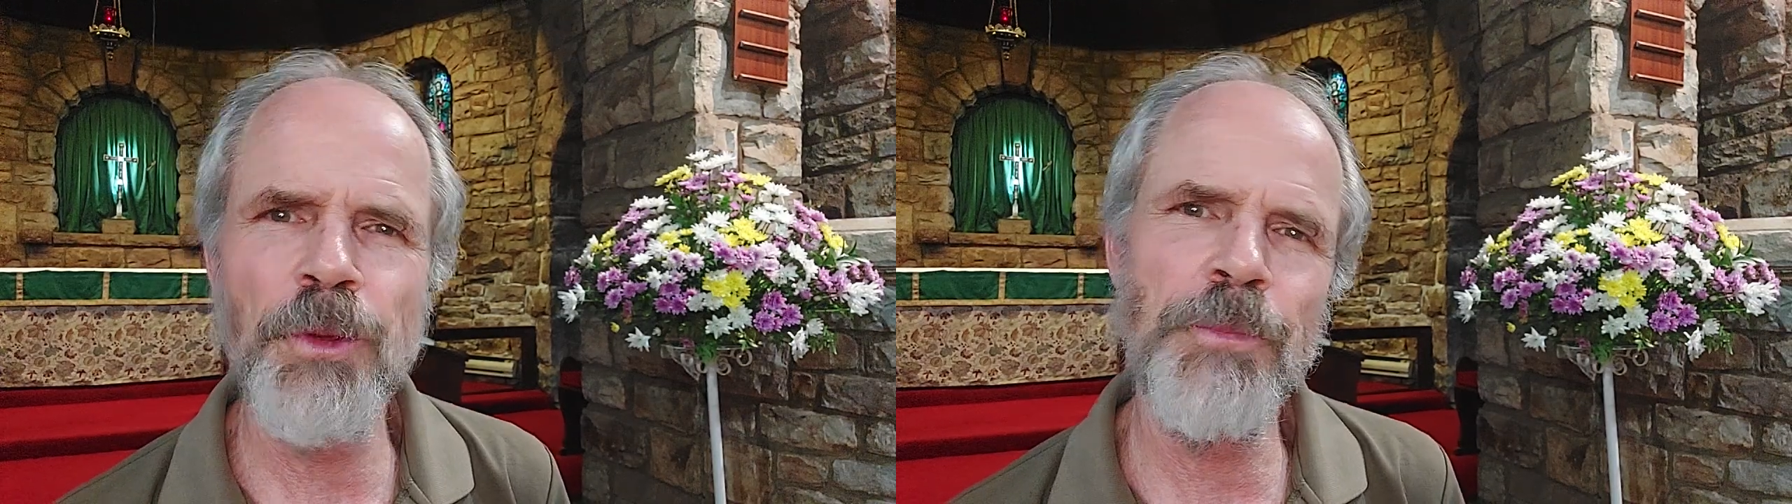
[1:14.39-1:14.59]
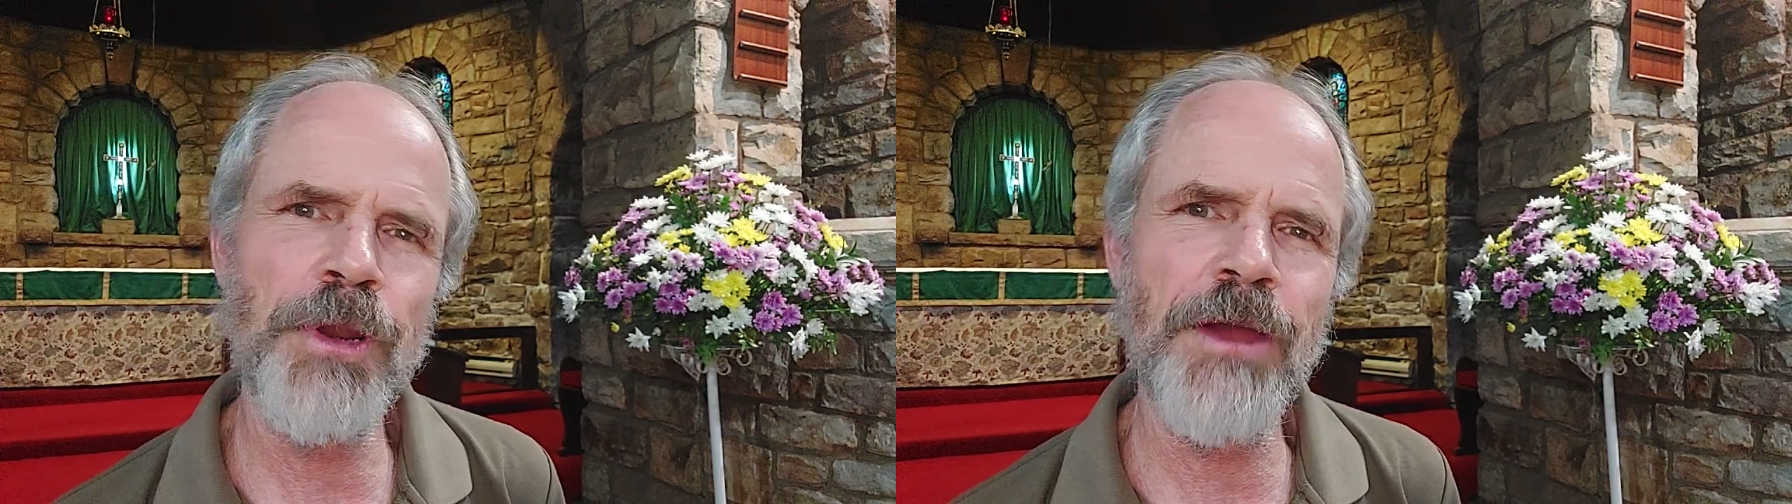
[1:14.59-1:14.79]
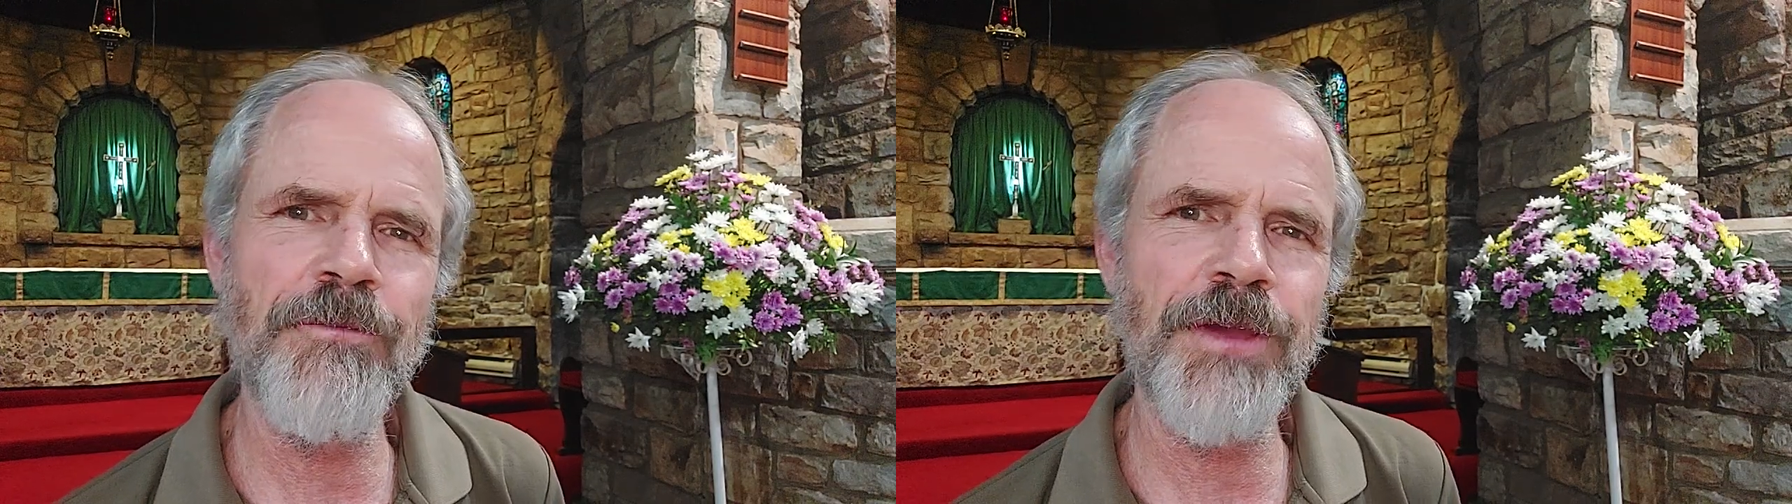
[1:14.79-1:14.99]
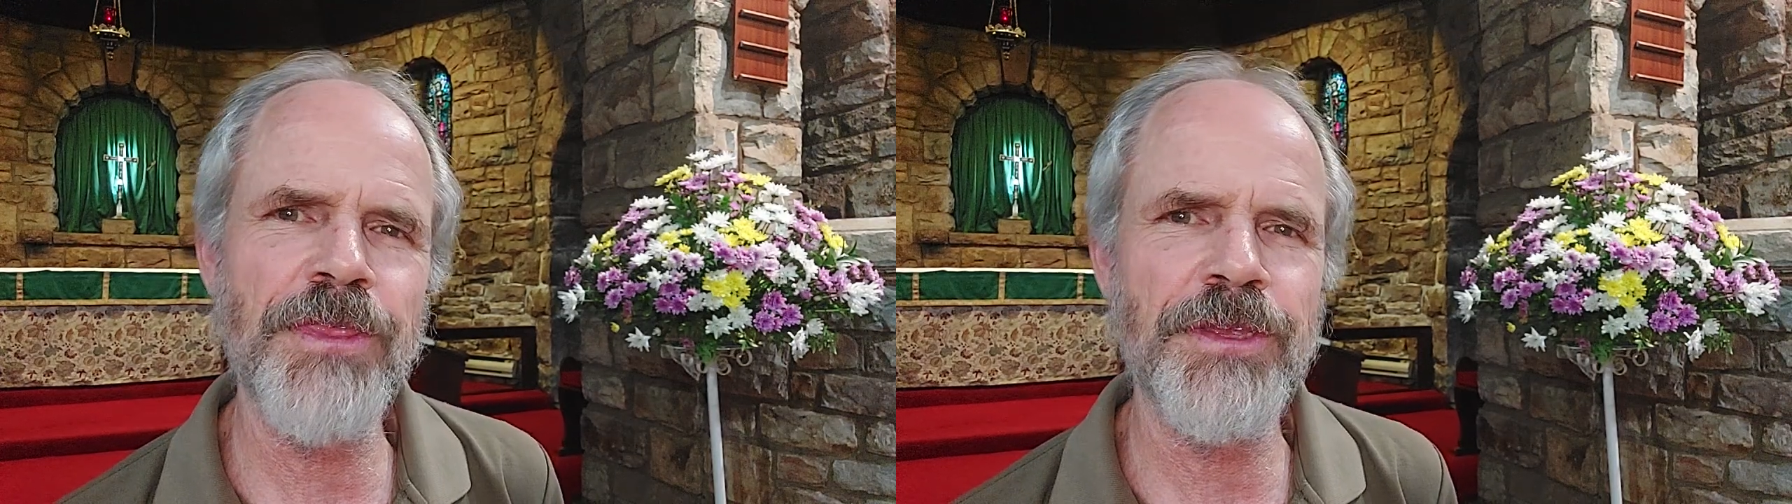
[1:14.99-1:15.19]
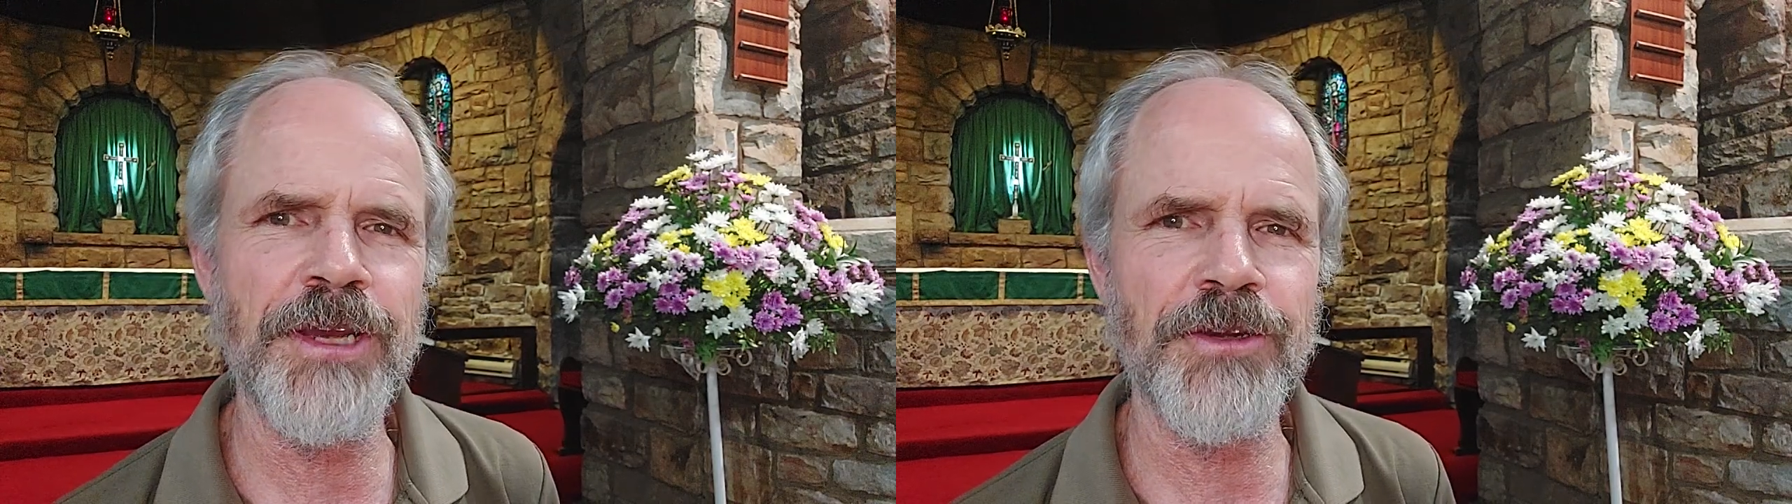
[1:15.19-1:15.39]
we put our
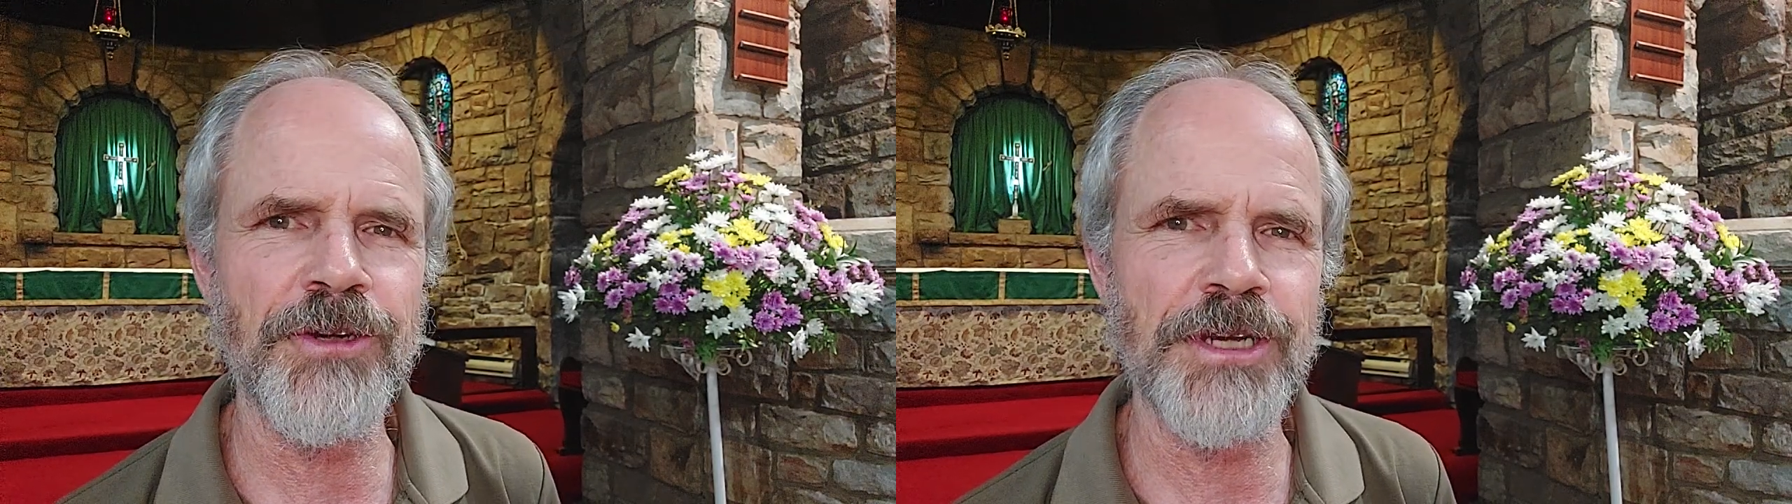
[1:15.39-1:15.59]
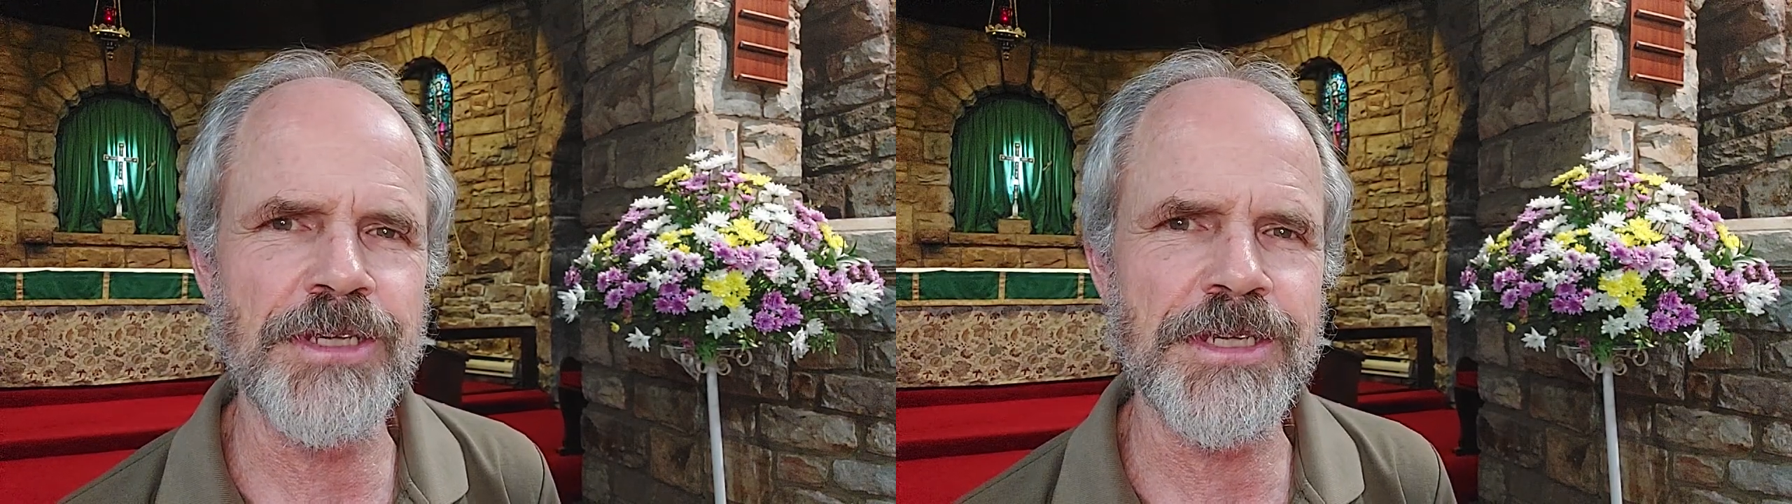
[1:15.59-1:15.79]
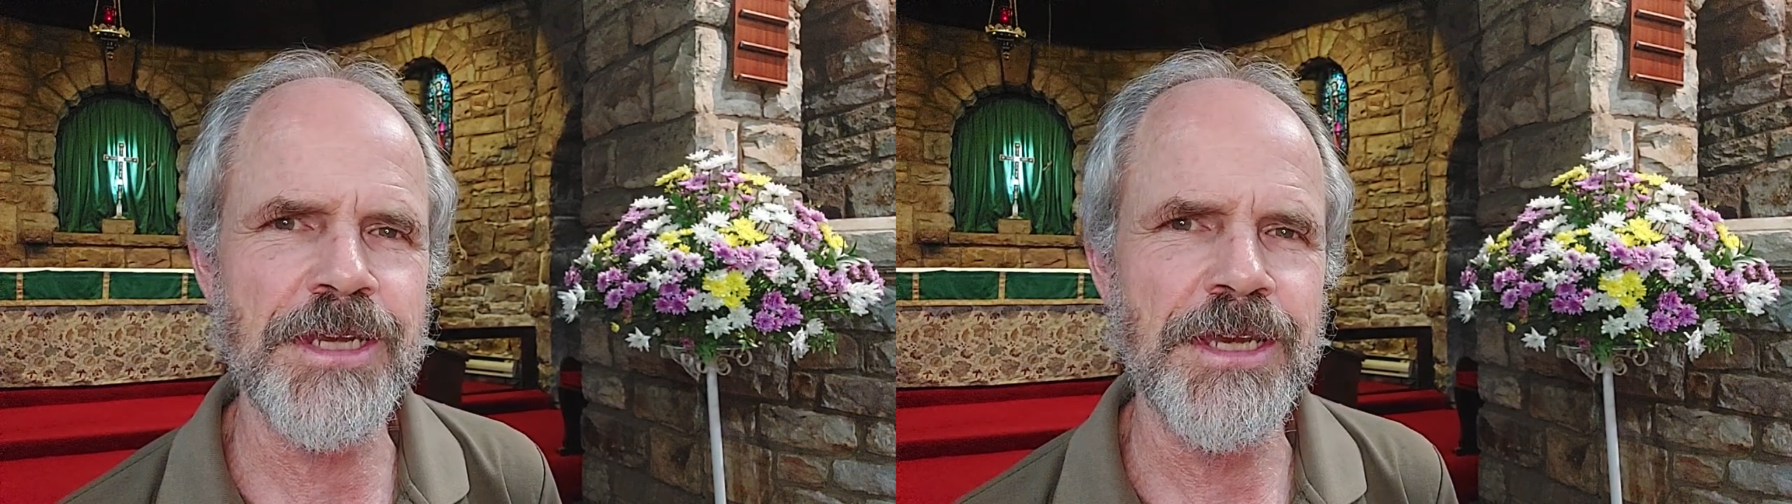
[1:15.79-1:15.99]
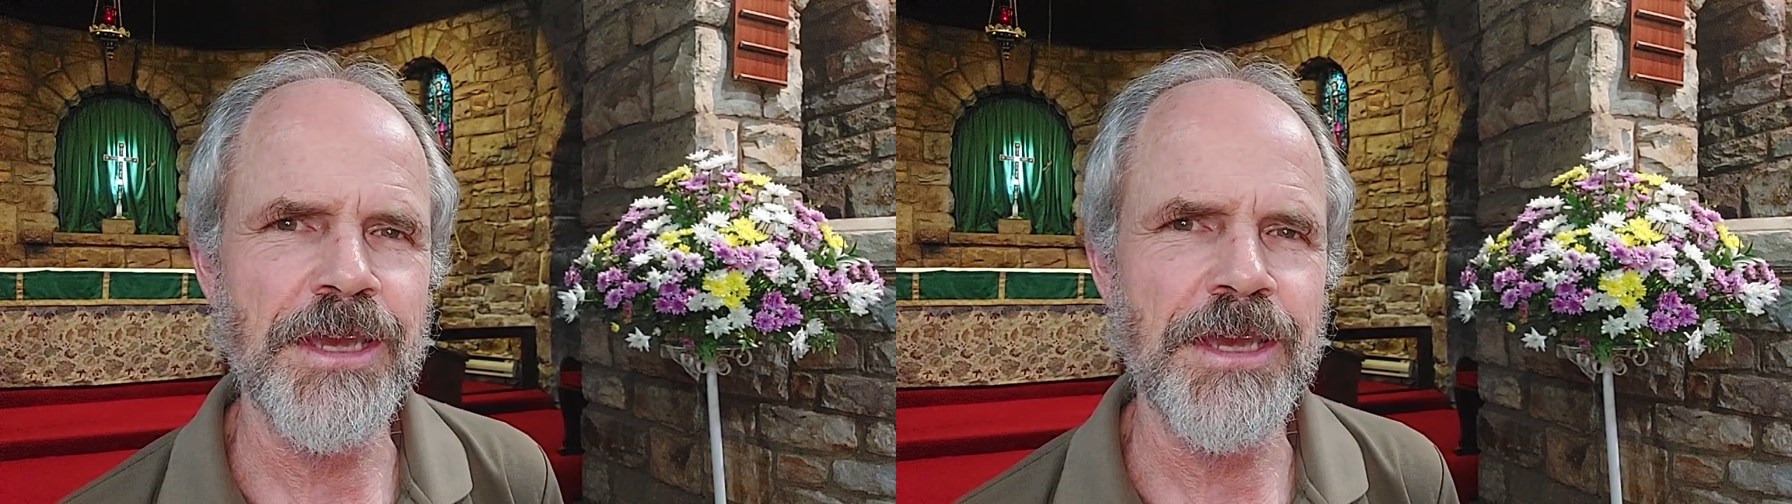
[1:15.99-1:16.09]
faith and our trust?